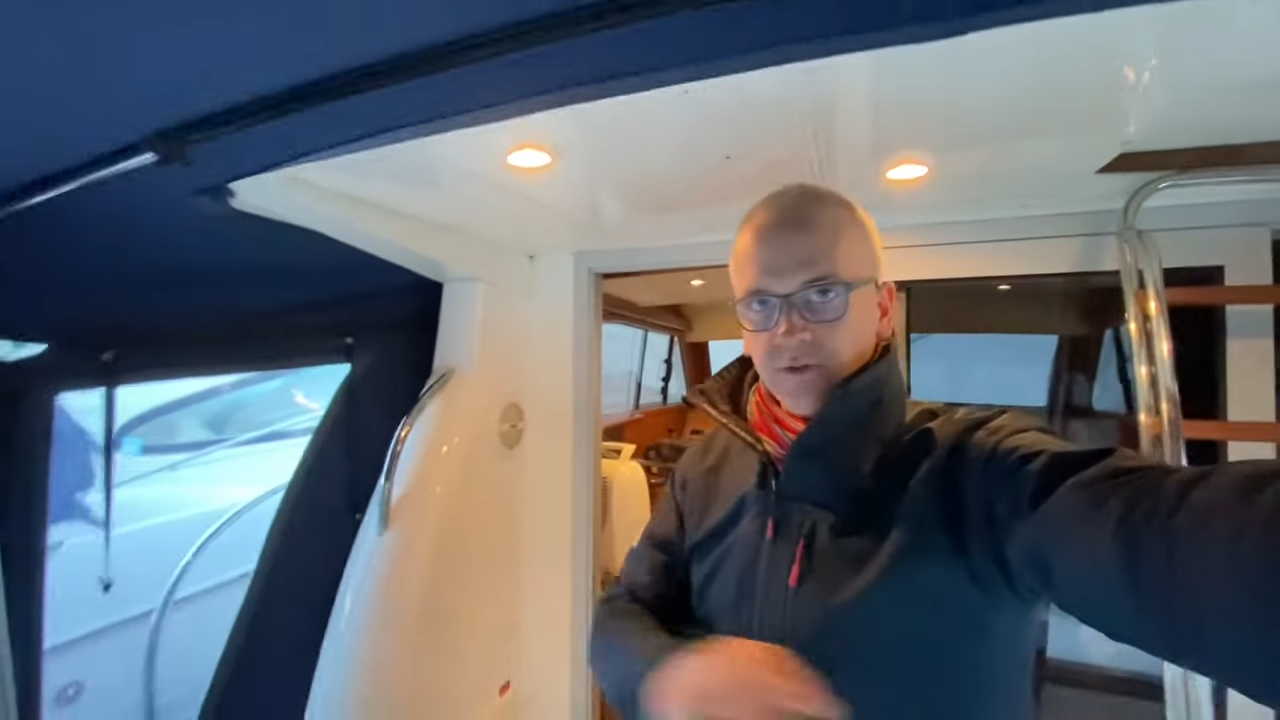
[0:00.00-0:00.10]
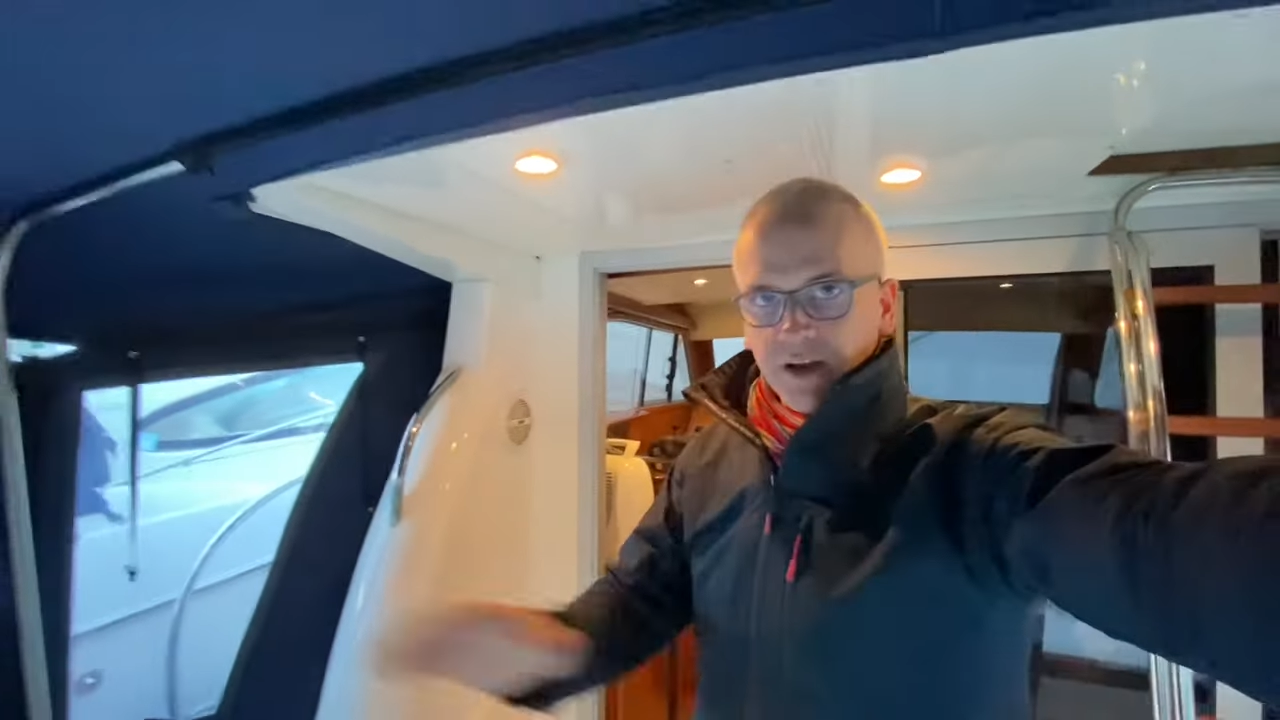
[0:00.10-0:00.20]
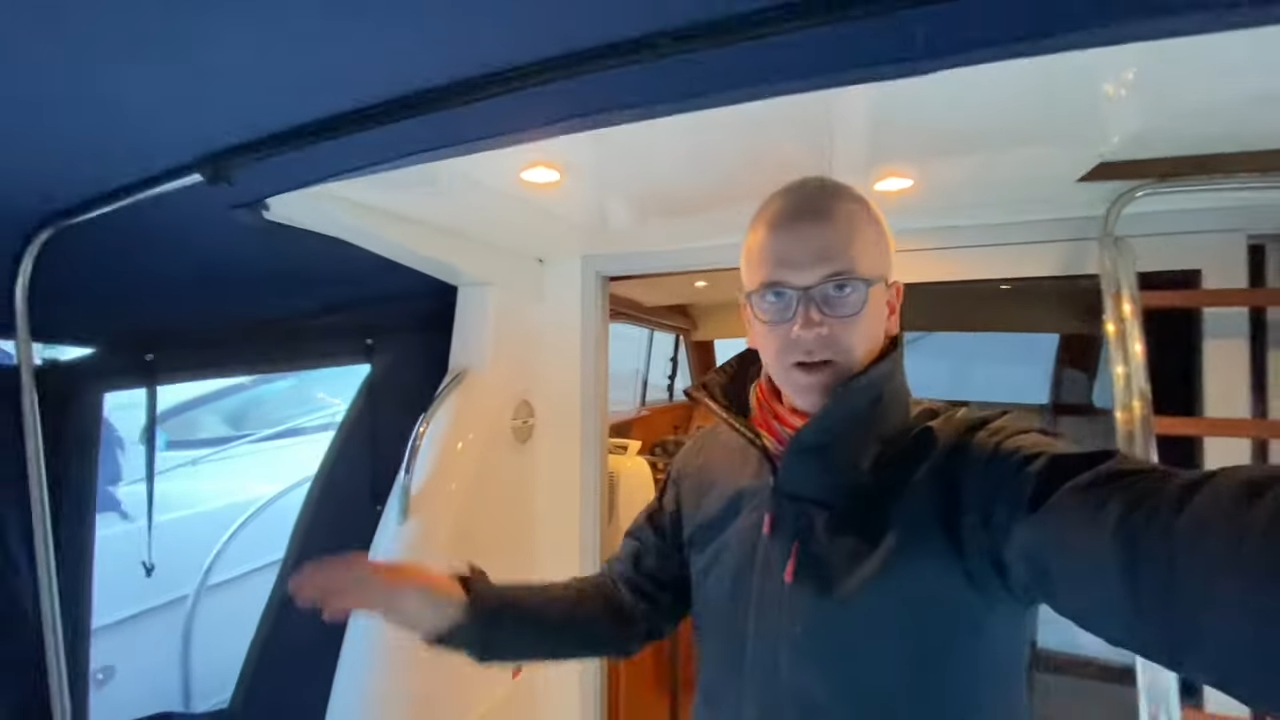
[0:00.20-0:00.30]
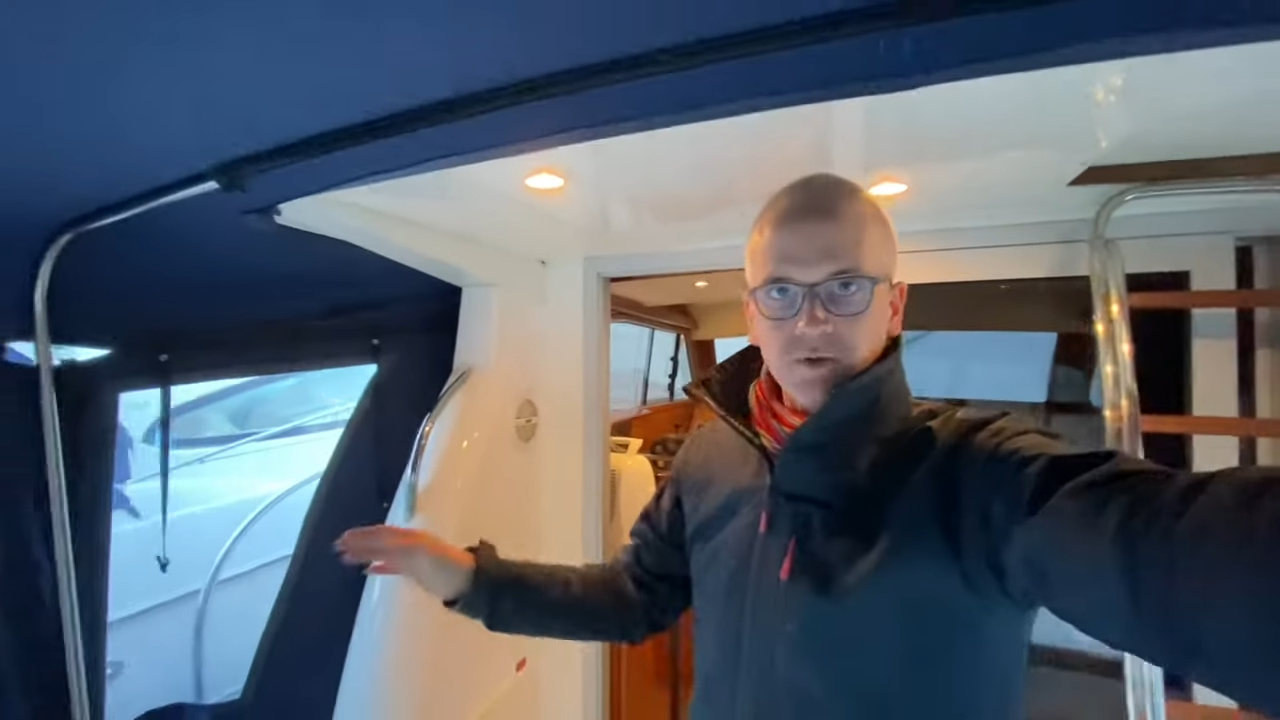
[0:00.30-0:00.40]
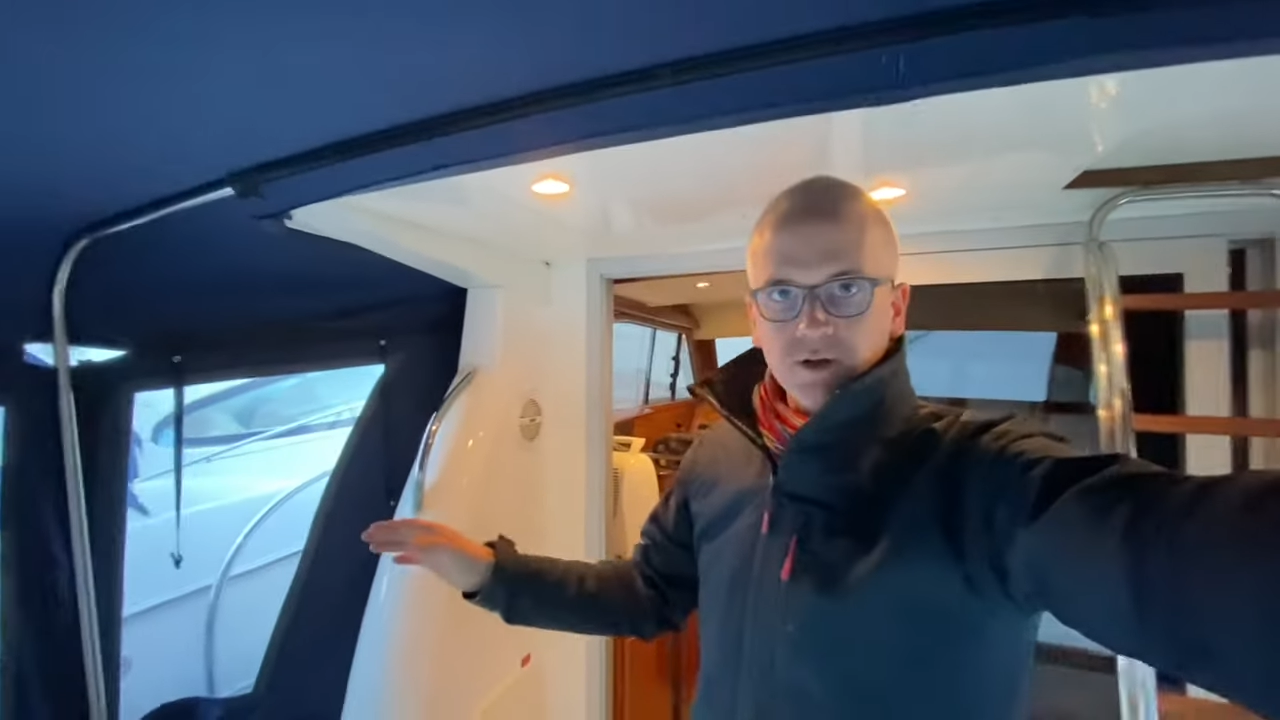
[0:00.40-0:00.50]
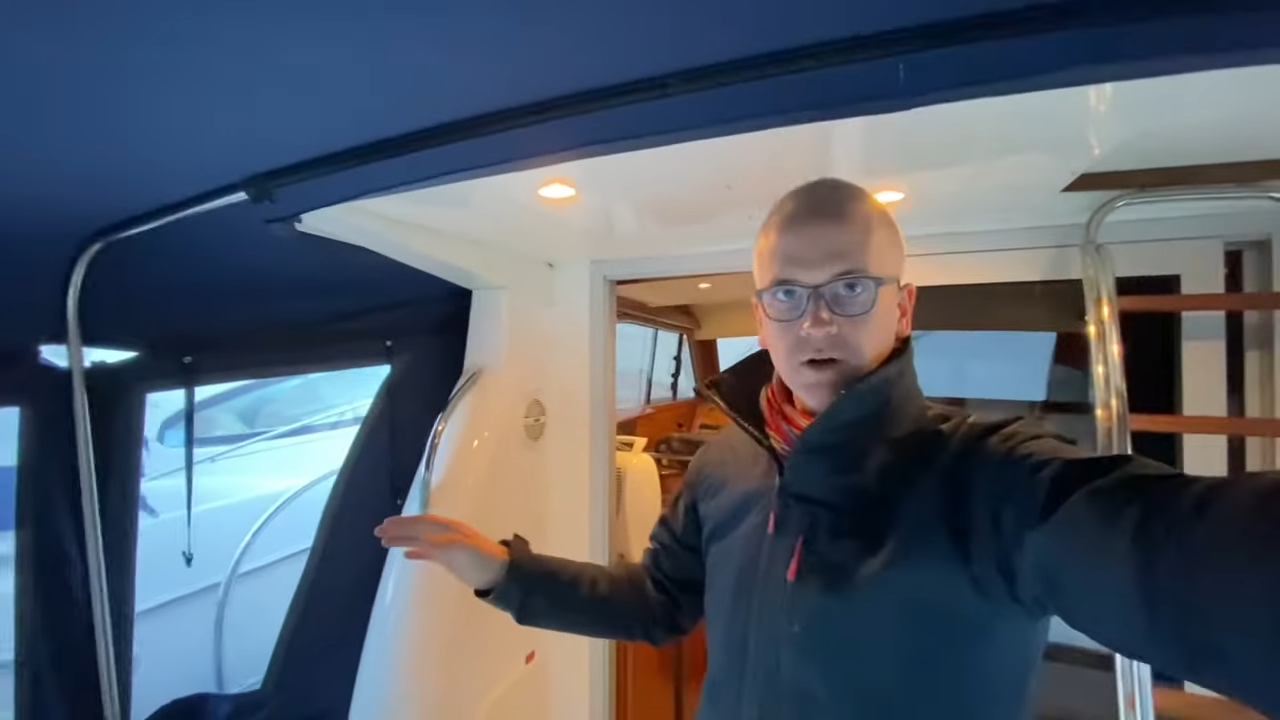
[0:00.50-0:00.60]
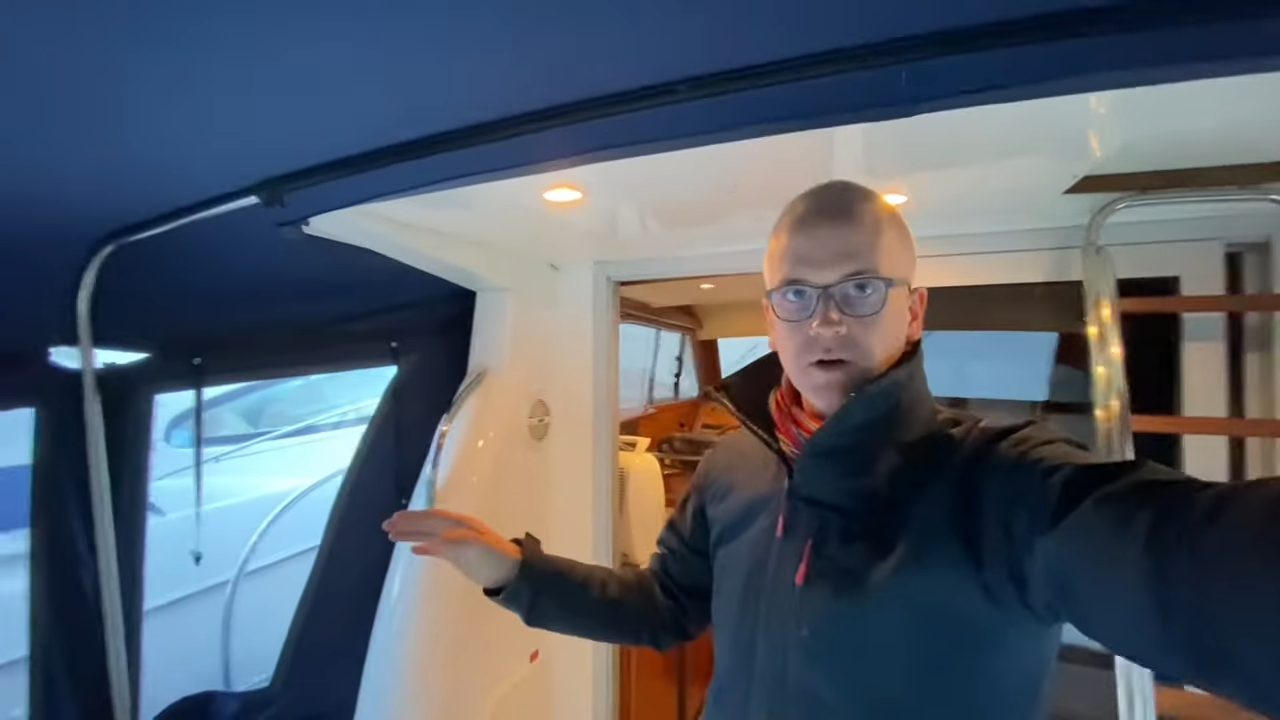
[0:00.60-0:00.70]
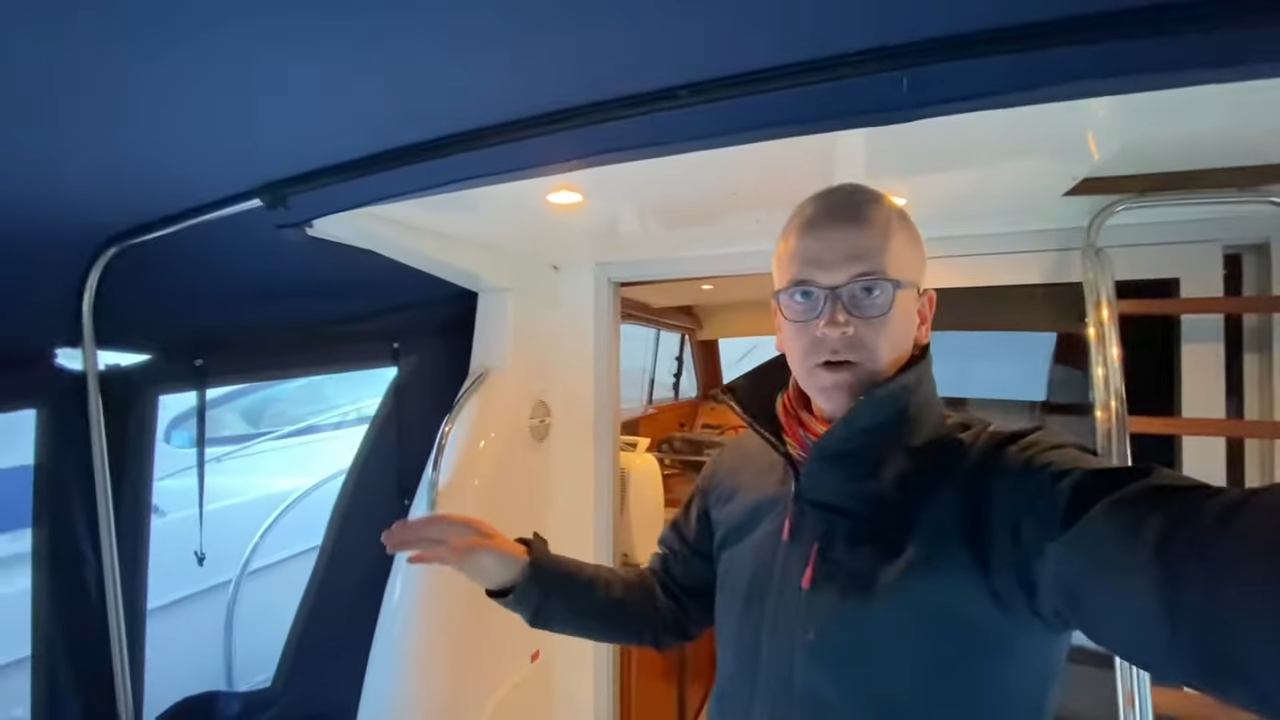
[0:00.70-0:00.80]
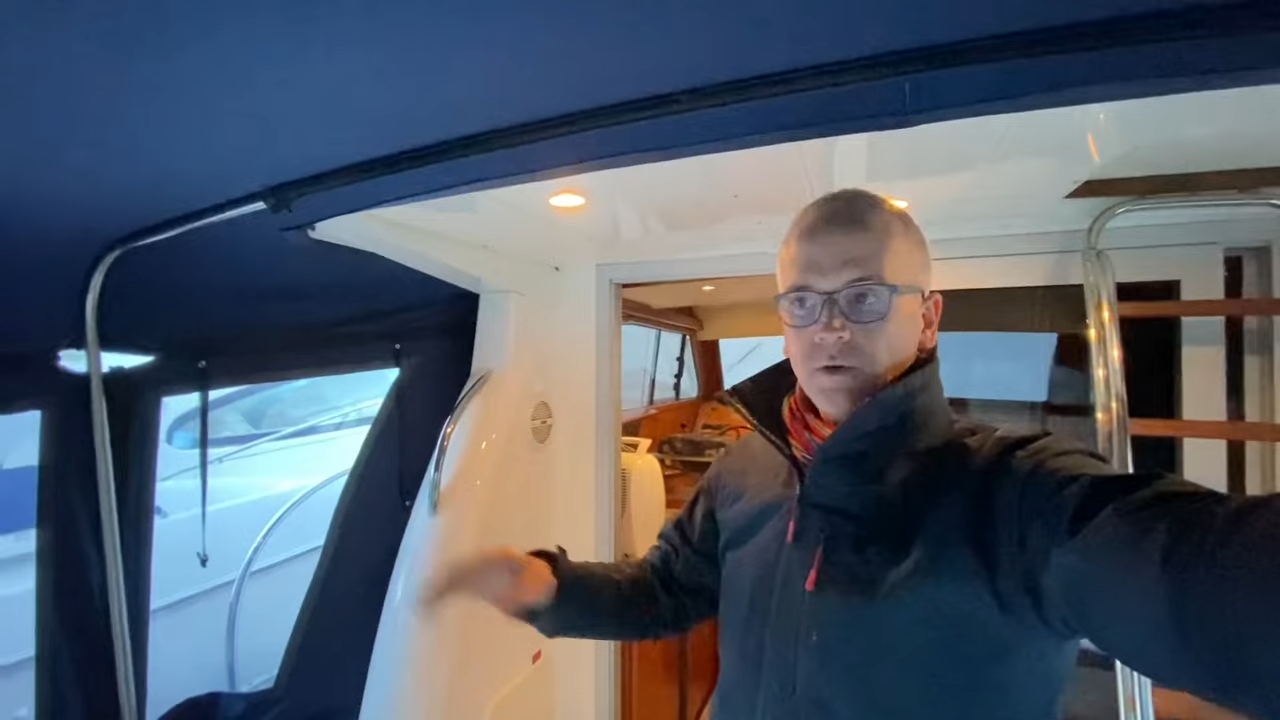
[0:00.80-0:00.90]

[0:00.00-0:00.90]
video tour